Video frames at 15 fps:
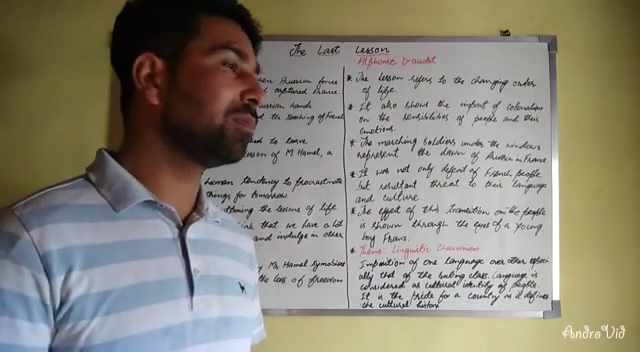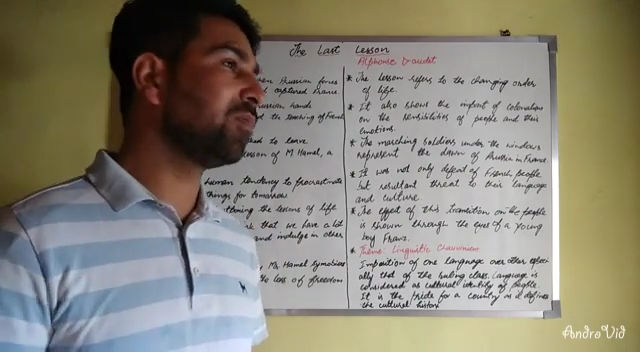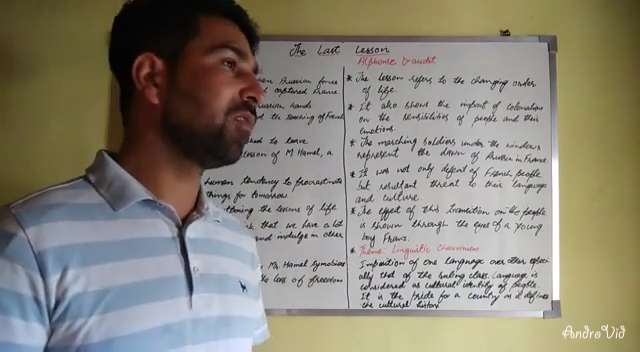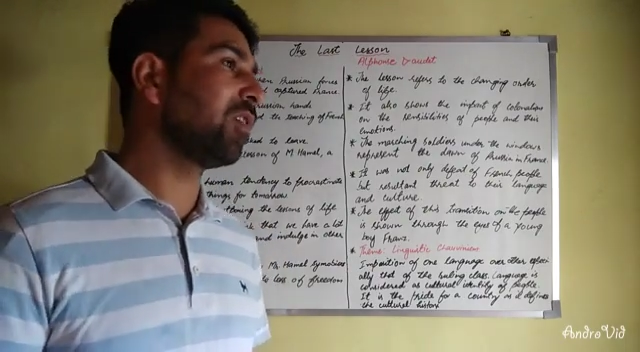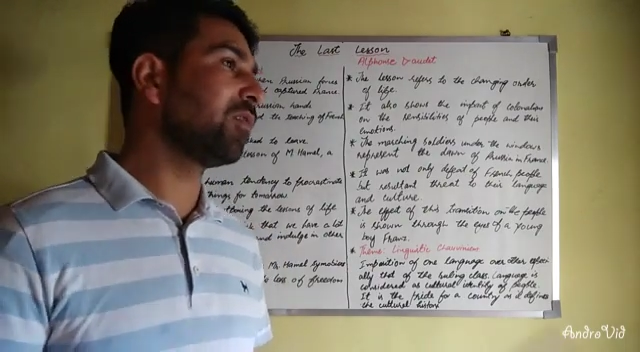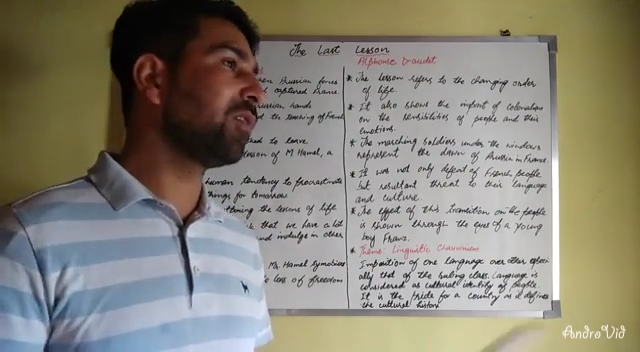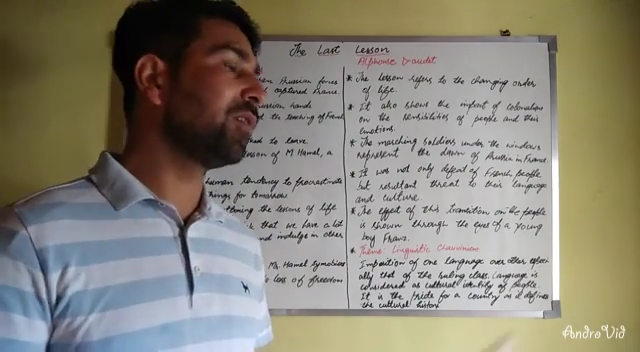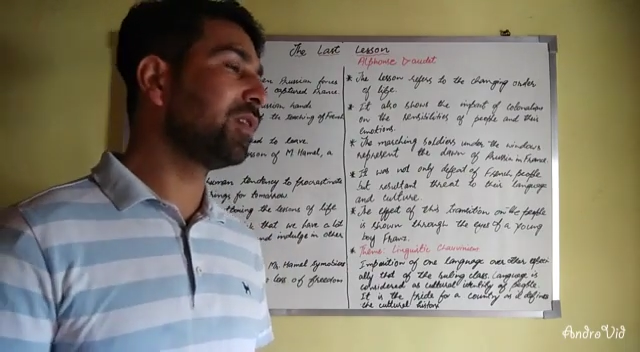
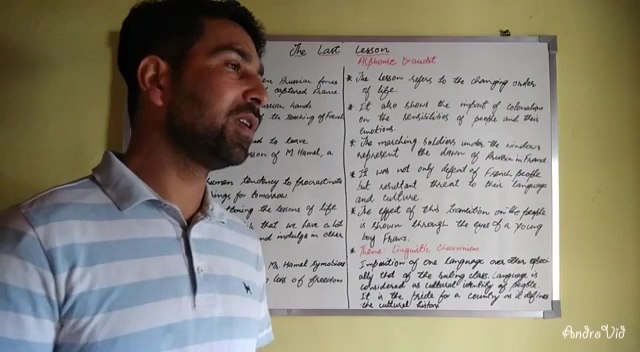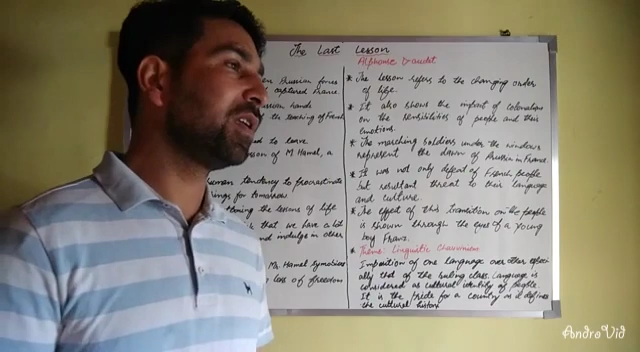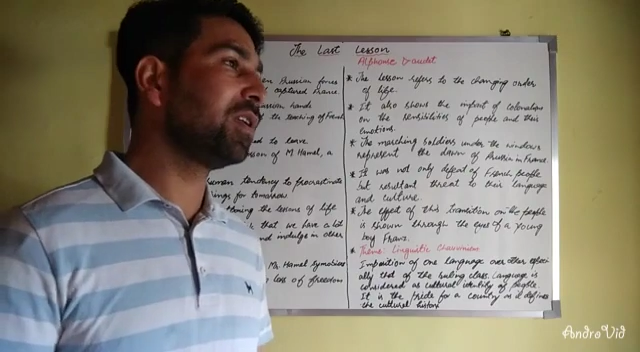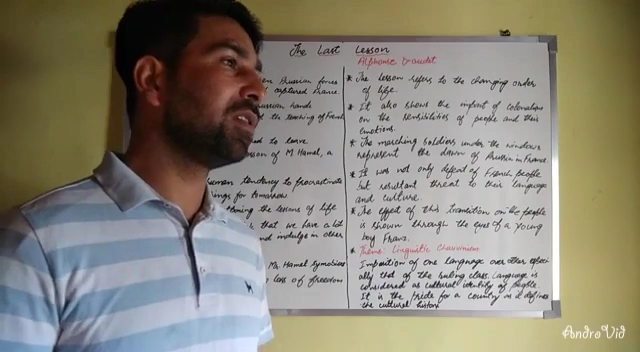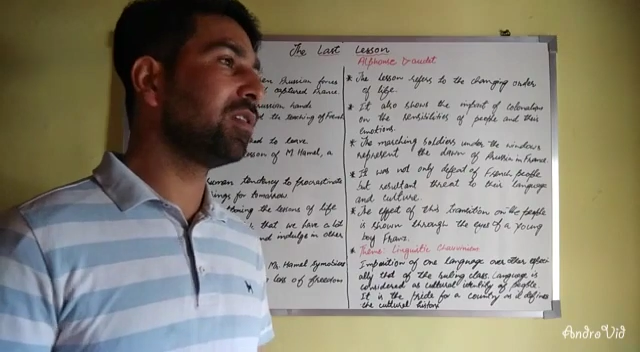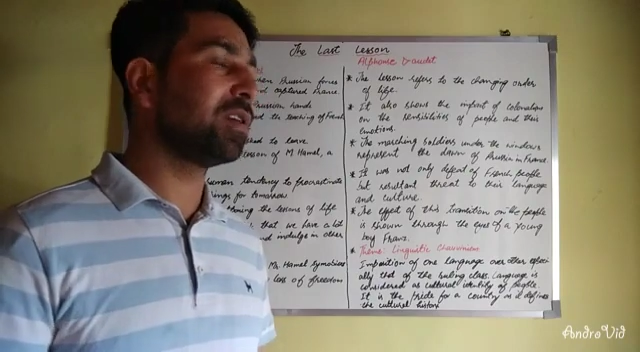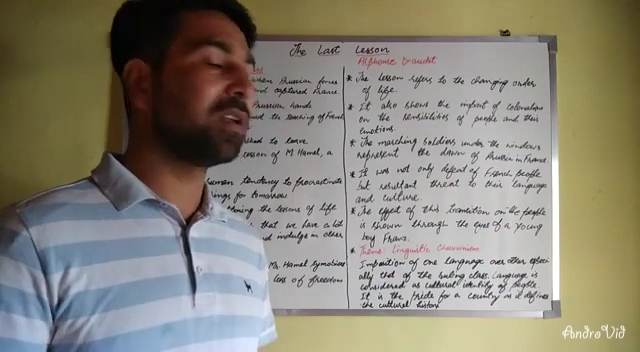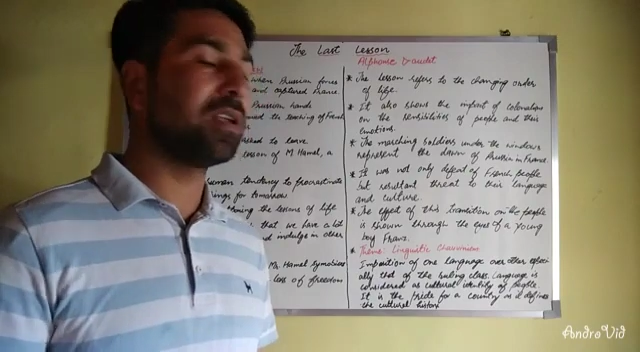for
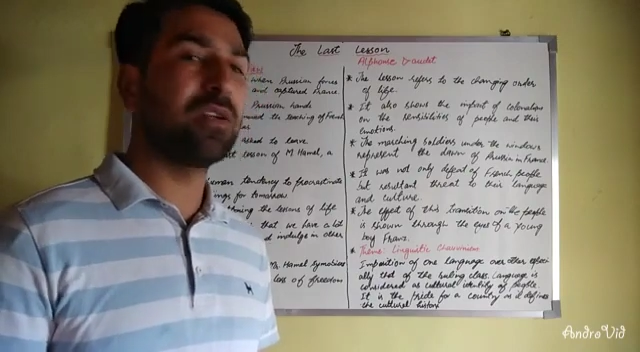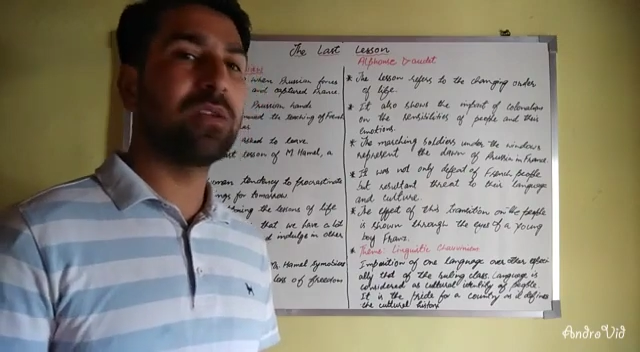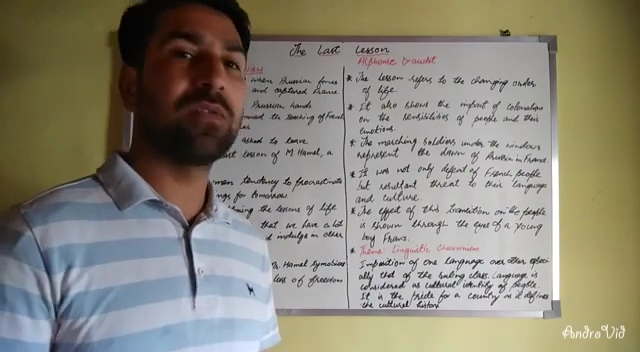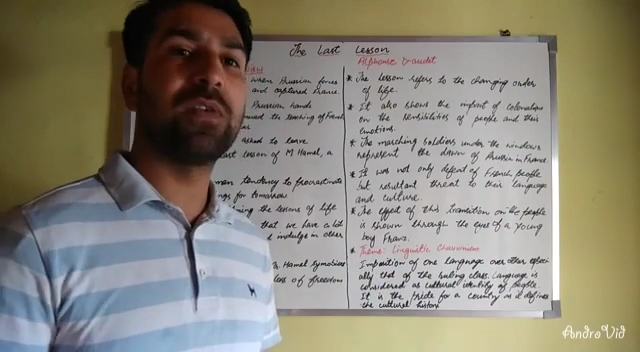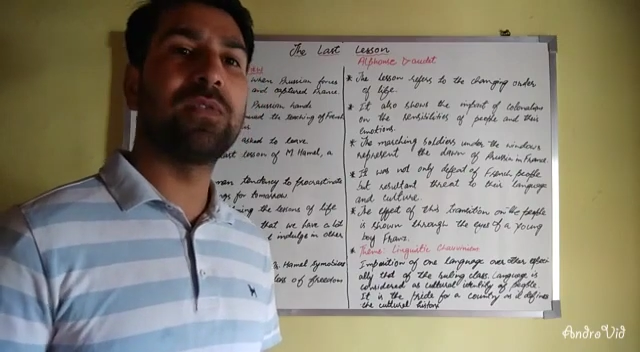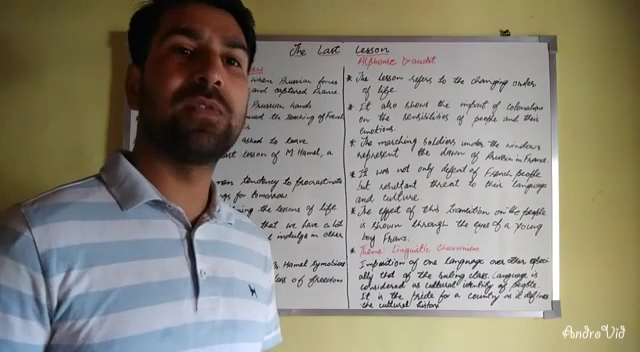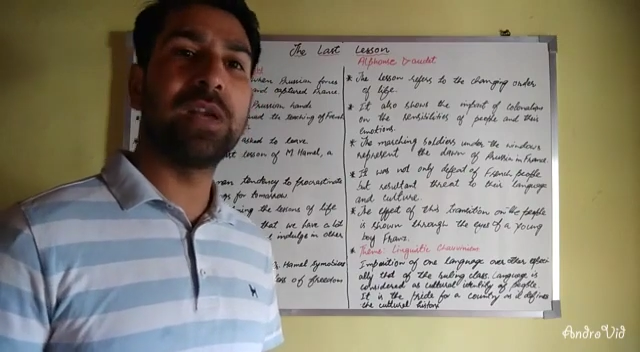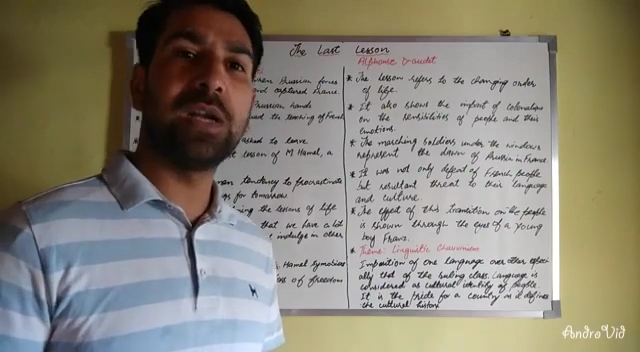15 or 10 or
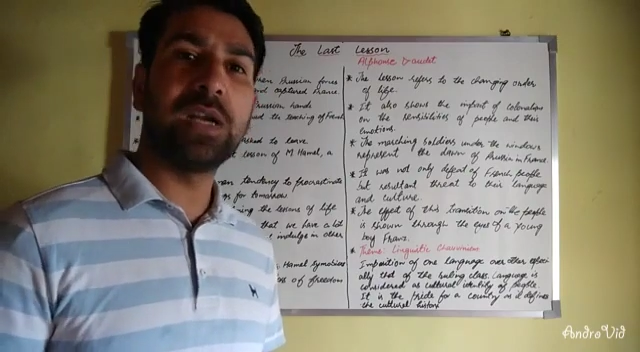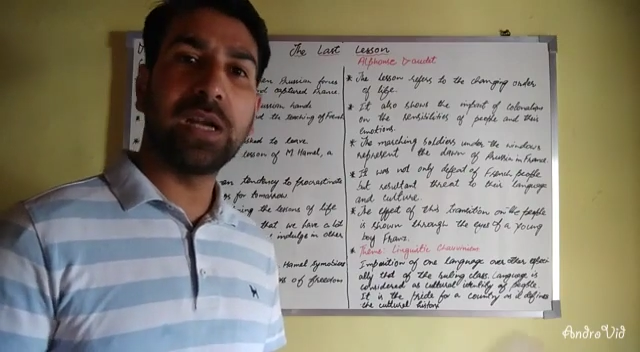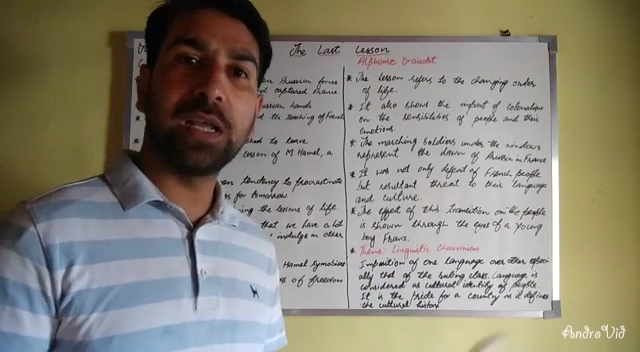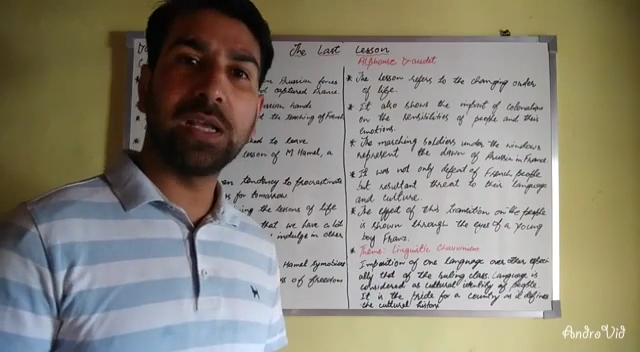15